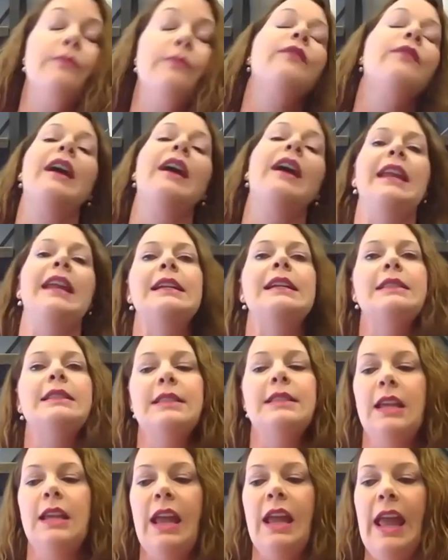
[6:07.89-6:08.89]

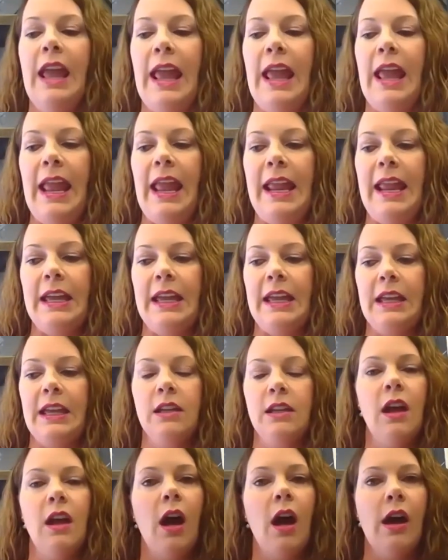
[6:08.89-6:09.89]
finance,
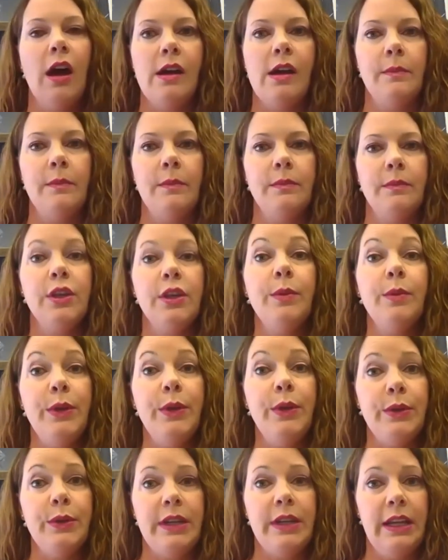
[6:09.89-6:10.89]
and
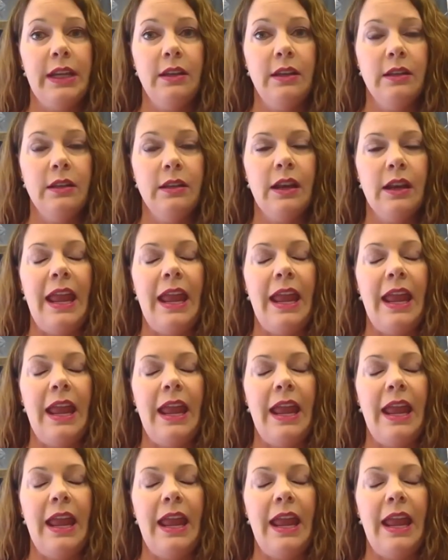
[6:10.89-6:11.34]
community.